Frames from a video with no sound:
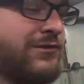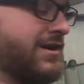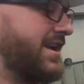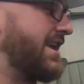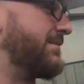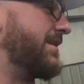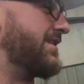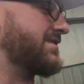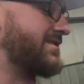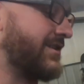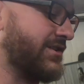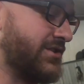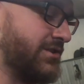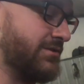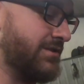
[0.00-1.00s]
I came out and
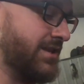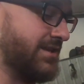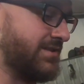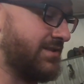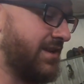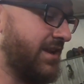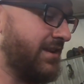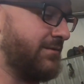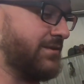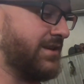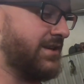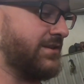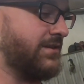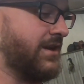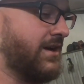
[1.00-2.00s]
started shooting this. Said
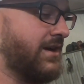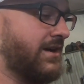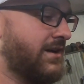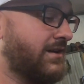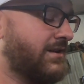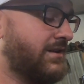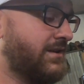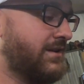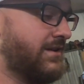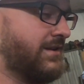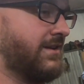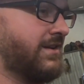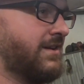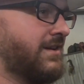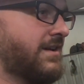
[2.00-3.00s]
he
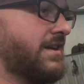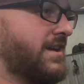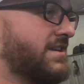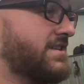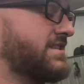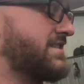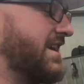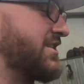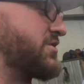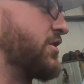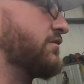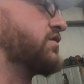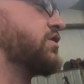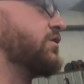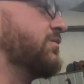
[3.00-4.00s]
just test drove
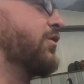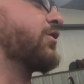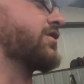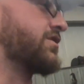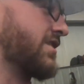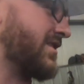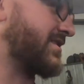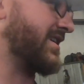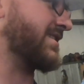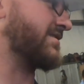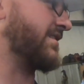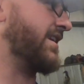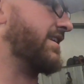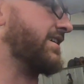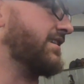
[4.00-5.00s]
2 more trucks
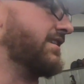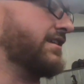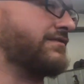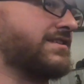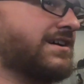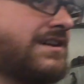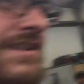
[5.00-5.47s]
yesterday to get a lift on.